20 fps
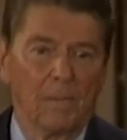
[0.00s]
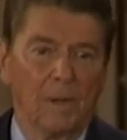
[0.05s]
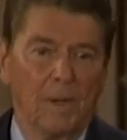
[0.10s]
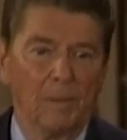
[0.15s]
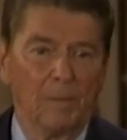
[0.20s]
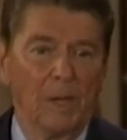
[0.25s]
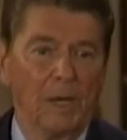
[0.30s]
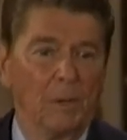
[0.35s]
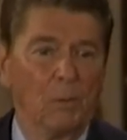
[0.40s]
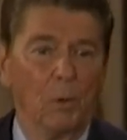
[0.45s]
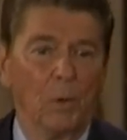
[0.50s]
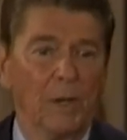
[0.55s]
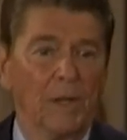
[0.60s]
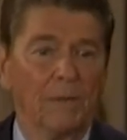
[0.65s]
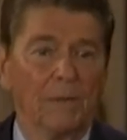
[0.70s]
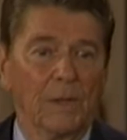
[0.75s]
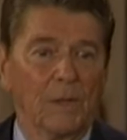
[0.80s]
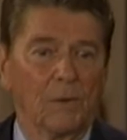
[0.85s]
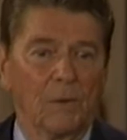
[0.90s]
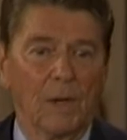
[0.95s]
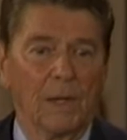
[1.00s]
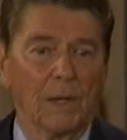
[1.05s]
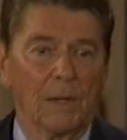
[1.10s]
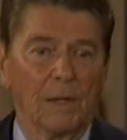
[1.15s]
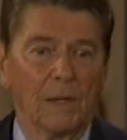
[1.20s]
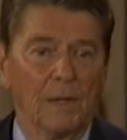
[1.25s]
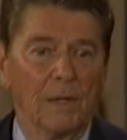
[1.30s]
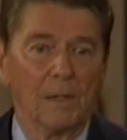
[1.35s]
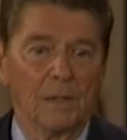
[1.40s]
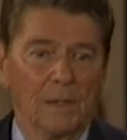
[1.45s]
how many were in the
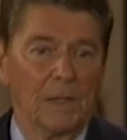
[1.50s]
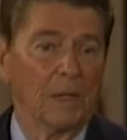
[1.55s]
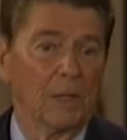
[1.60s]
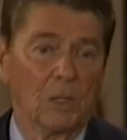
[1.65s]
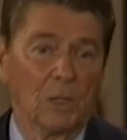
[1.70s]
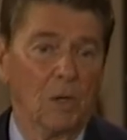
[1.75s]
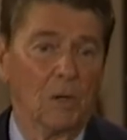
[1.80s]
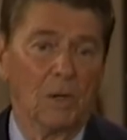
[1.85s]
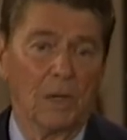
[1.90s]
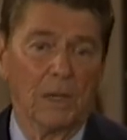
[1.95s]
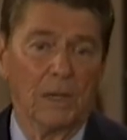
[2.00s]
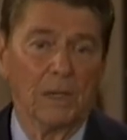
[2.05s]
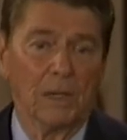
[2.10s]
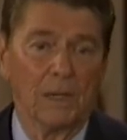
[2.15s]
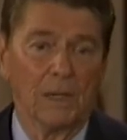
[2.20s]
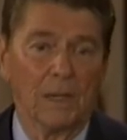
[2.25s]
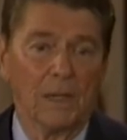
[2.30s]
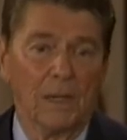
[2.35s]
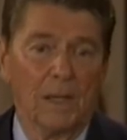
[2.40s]
truck, they're gone.